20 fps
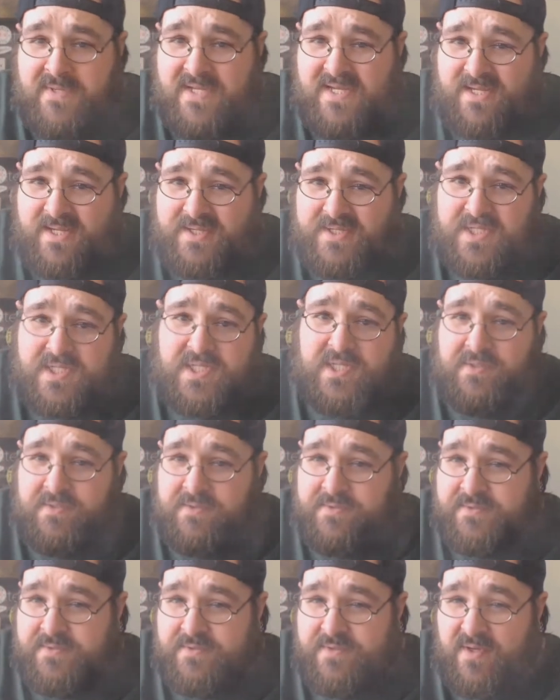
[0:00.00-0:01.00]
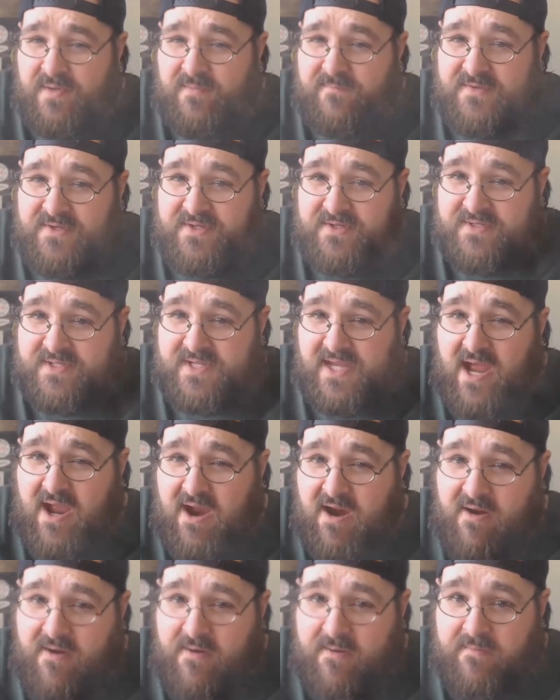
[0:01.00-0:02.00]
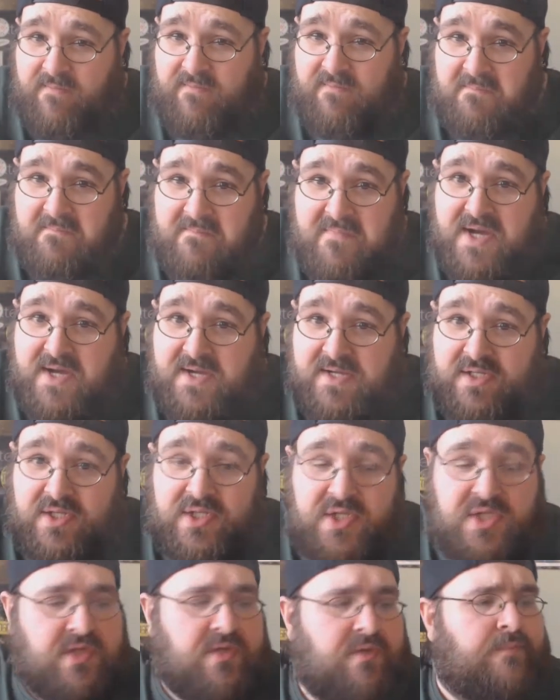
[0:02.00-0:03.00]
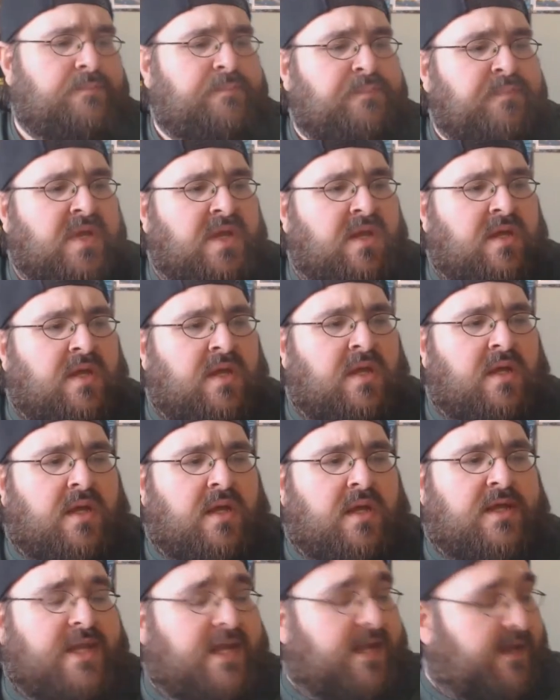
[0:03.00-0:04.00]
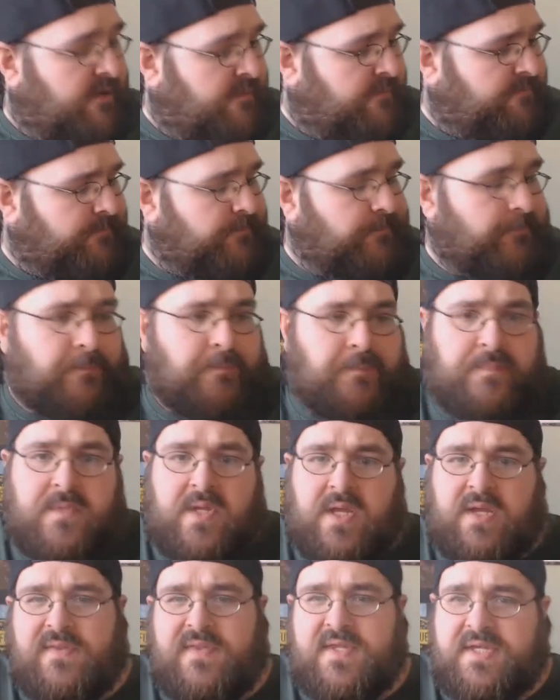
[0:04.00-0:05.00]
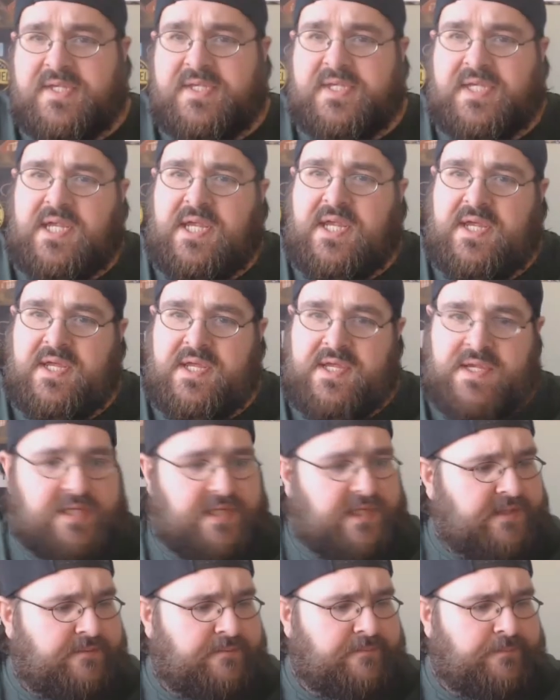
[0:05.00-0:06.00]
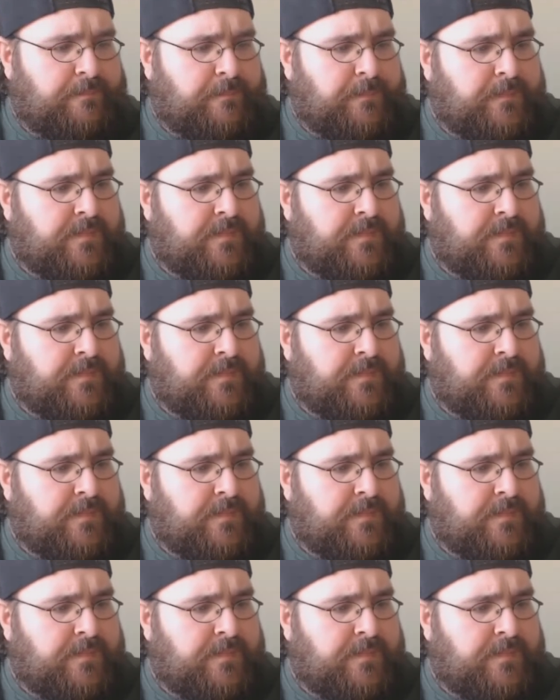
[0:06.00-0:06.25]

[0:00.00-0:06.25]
Best of the entire bunch. Now, this is